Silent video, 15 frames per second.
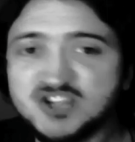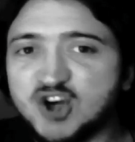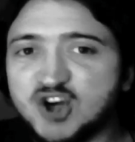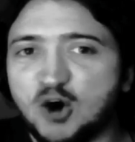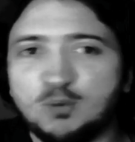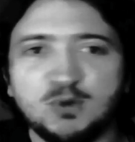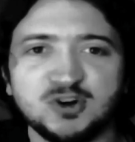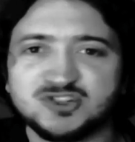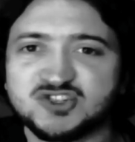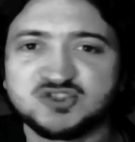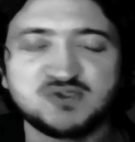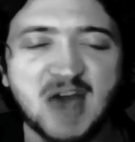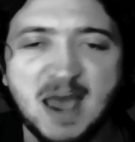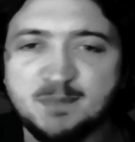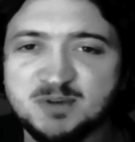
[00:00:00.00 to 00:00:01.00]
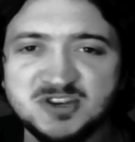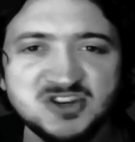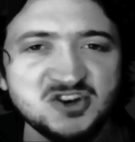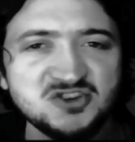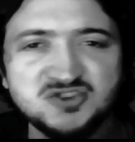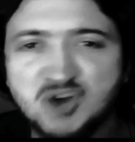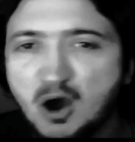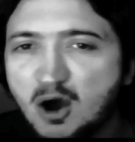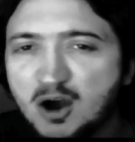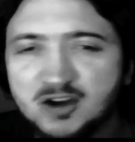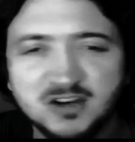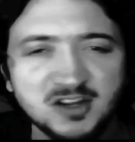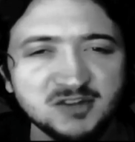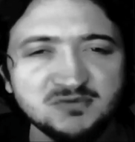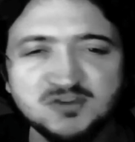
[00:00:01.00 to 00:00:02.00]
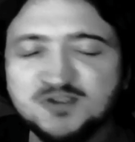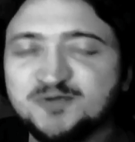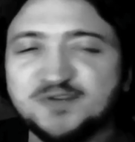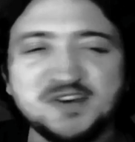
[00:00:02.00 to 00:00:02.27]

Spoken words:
No more strapping your dog to the roof